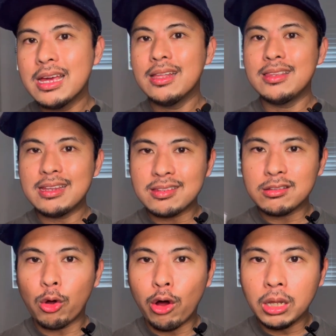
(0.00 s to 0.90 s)
This is
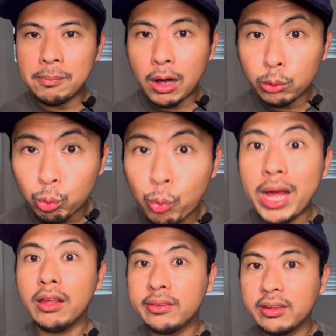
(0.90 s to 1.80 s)
all about
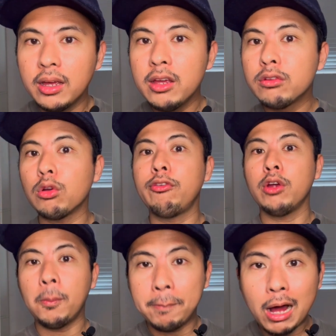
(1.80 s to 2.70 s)
wealth. So if you're
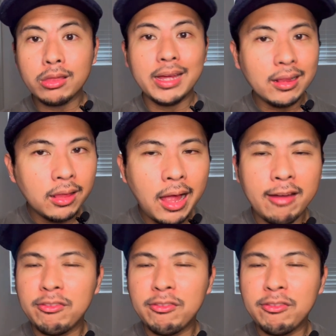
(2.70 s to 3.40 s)
about that life,